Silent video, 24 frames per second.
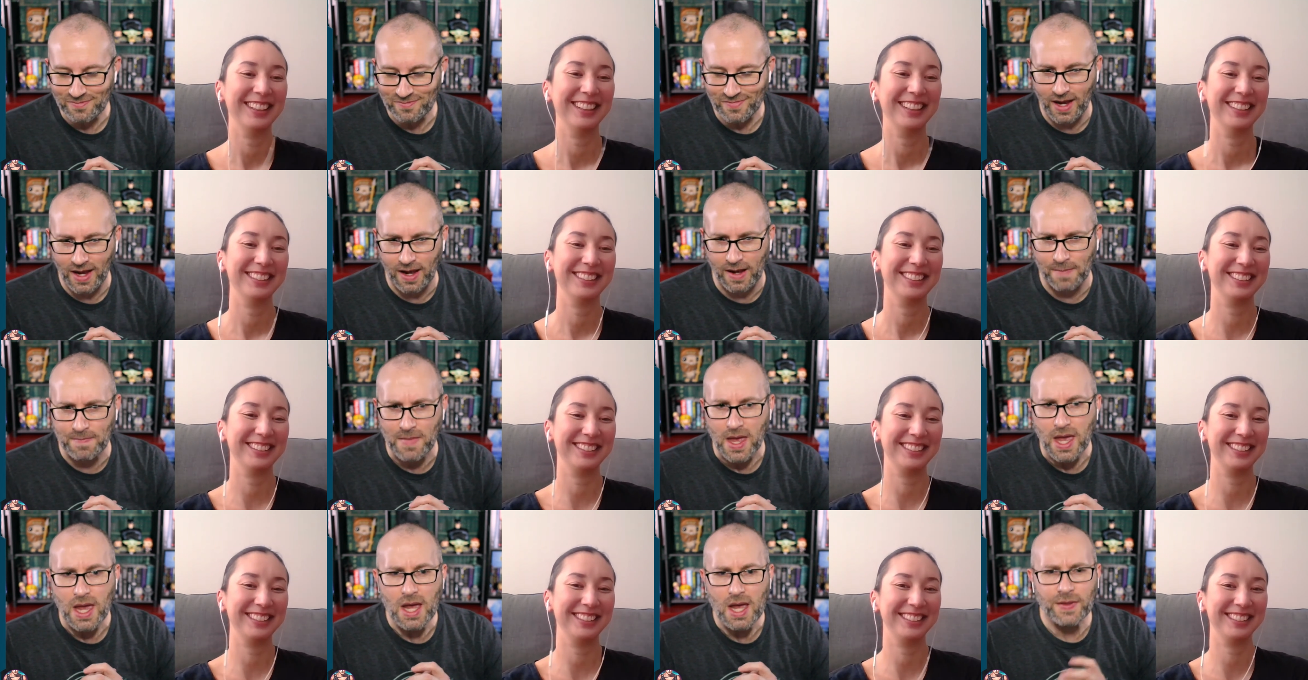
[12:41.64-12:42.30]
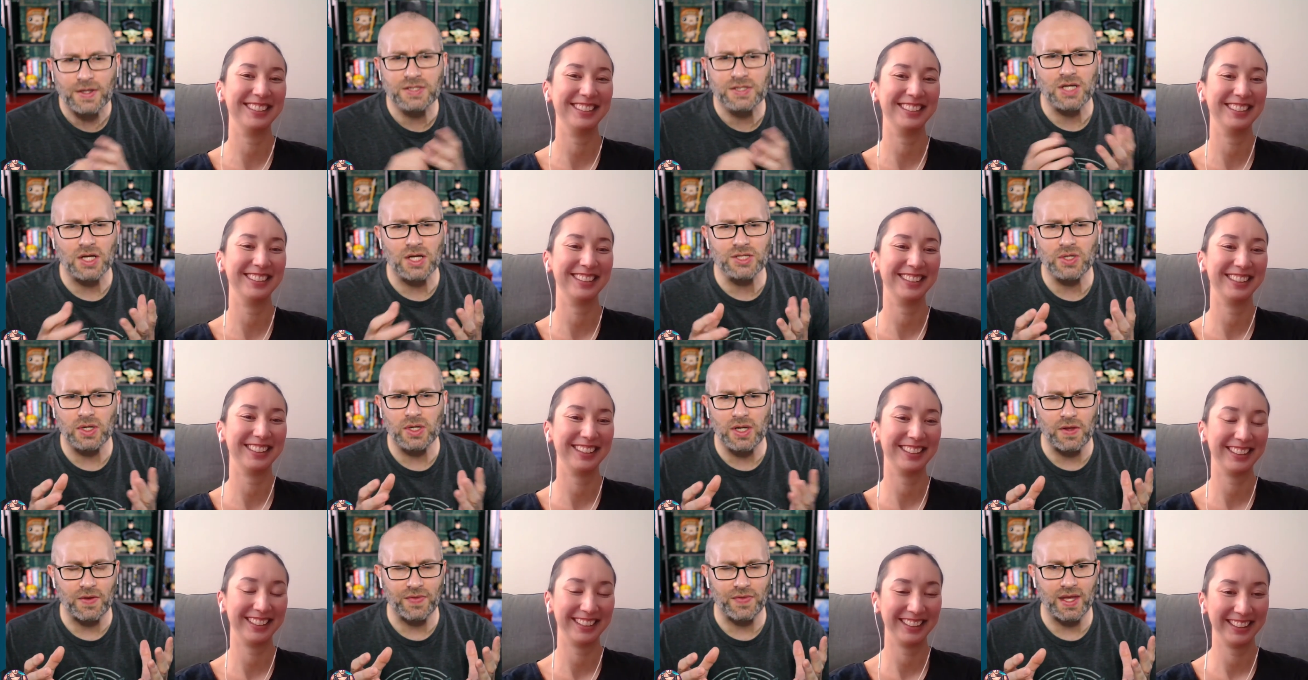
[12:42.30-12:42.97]
Speaker 1: Um, there's also
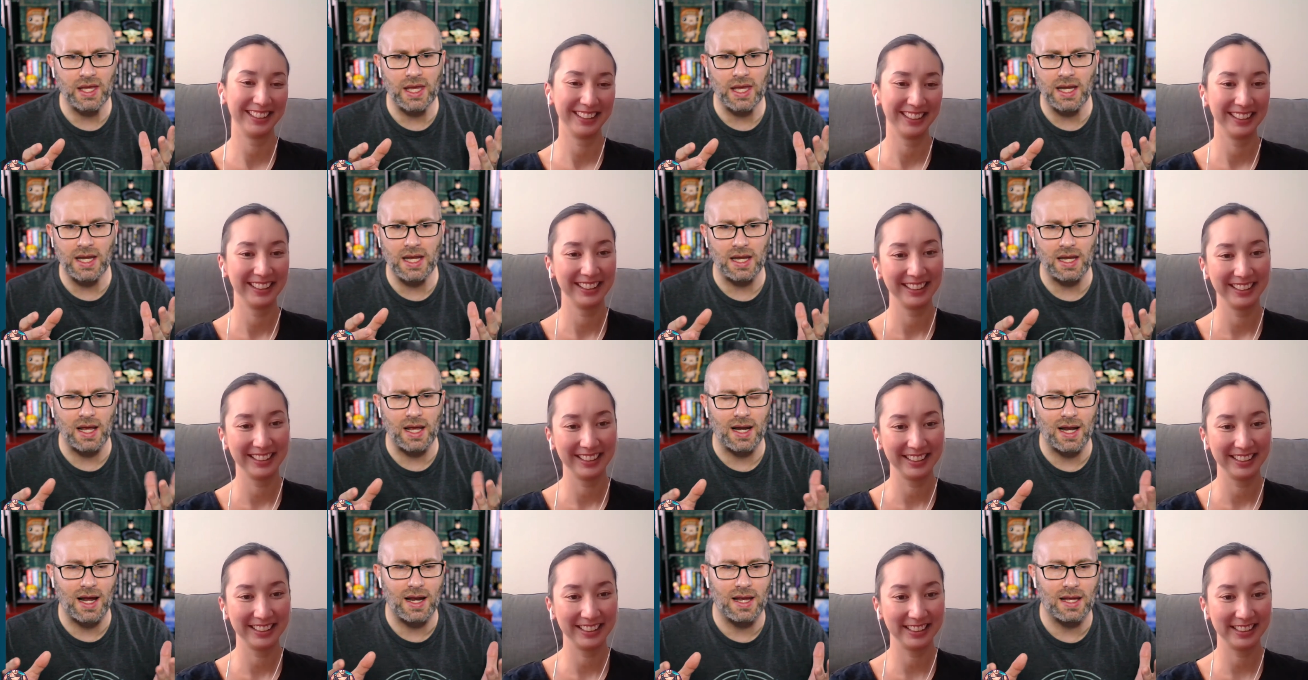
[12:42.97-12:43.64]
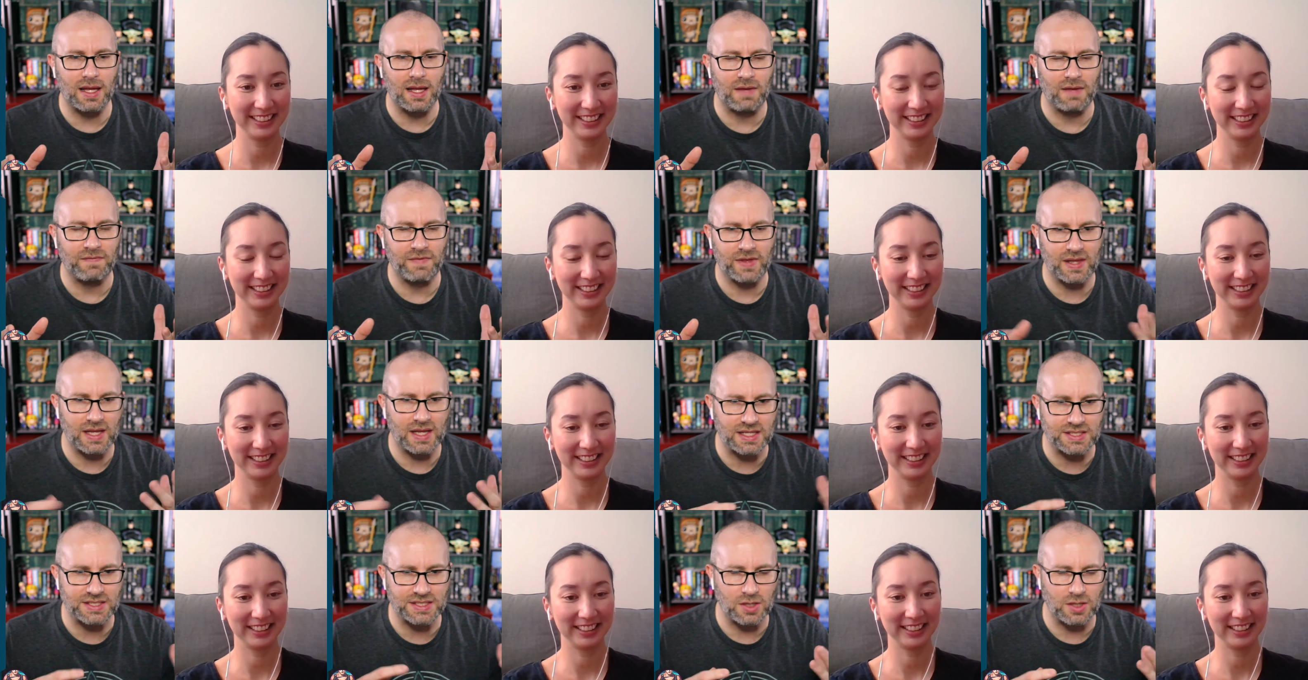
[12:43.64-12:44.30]
another thing in it, and I, I feel
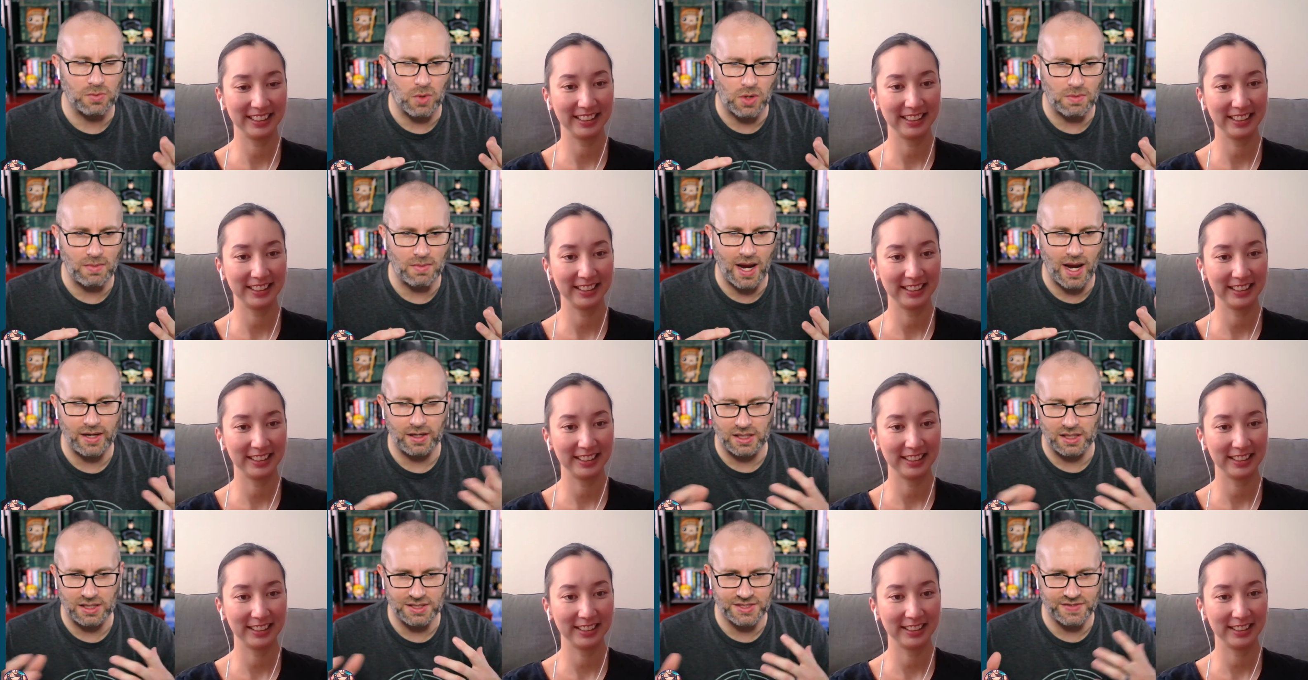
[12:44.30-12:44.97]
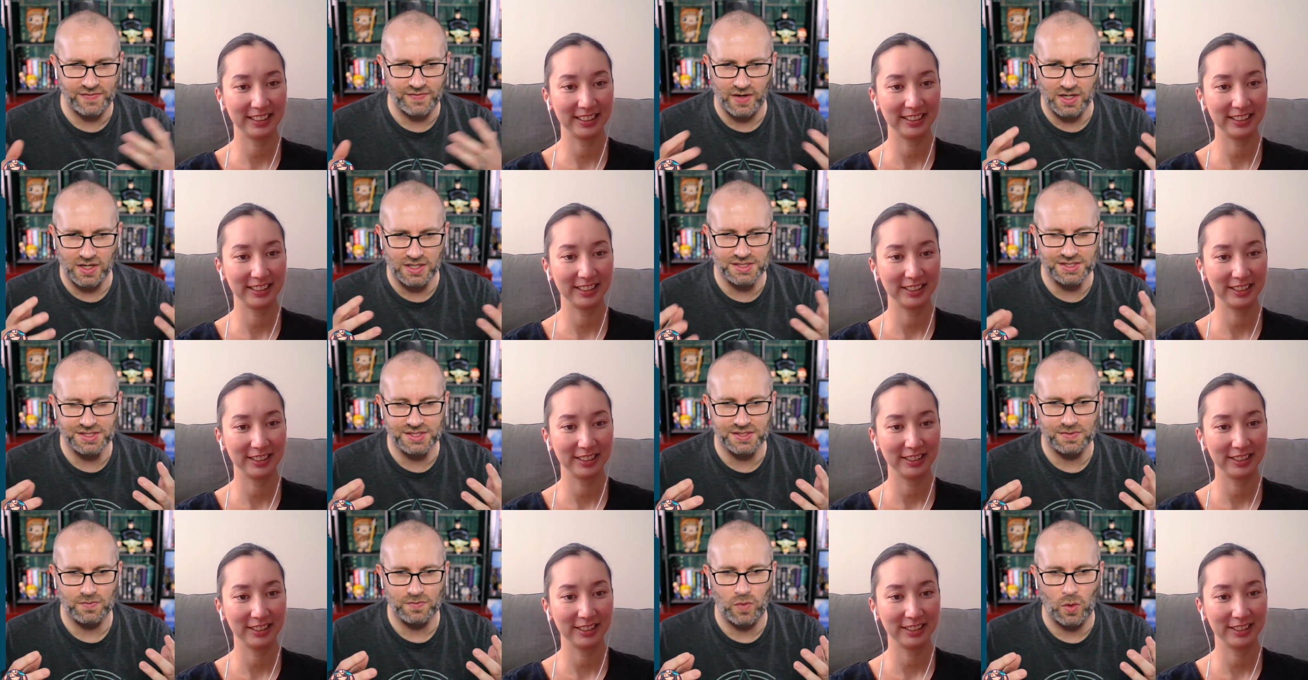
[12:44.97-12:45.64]
like this is a little more minor as far
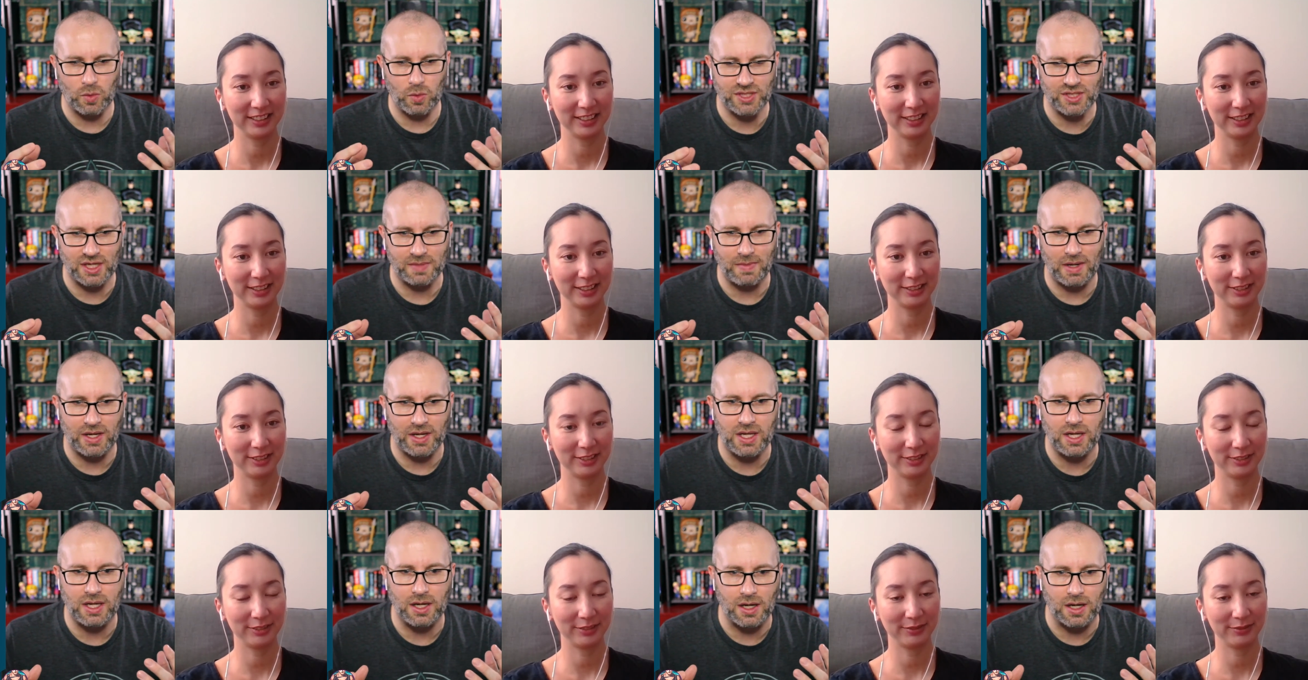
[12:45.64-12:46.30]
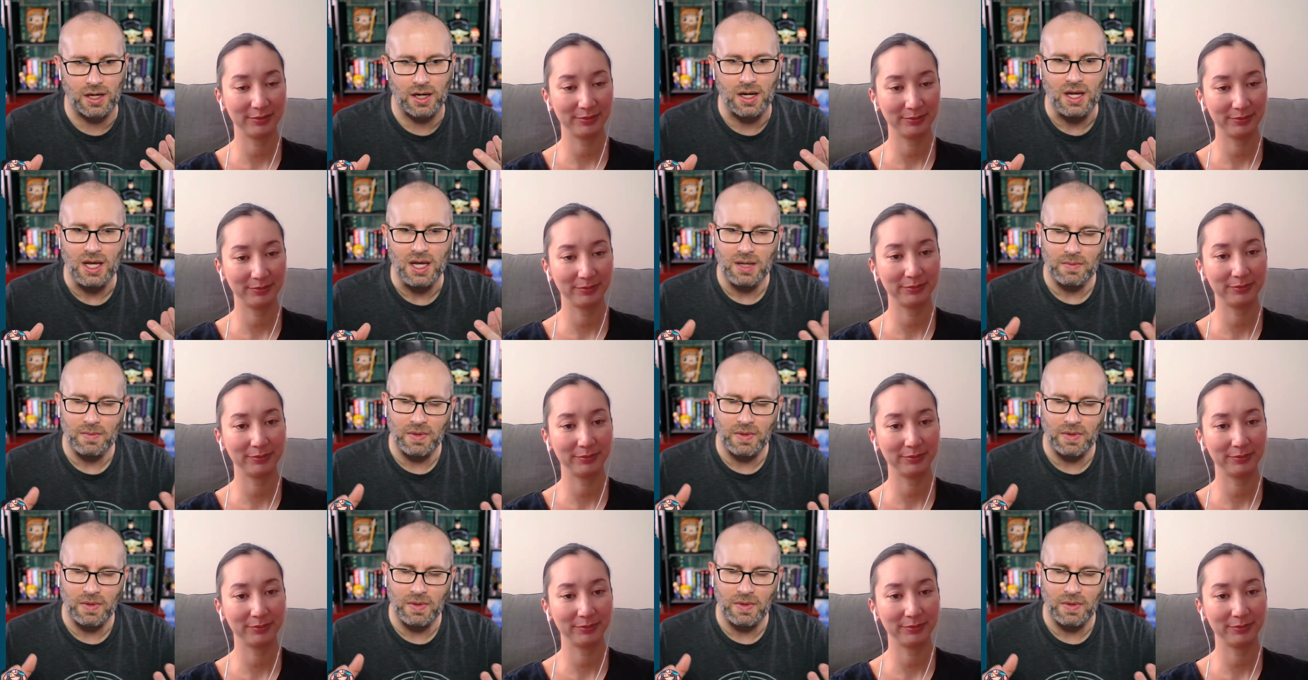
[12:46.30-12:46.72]
as what we're talking about here,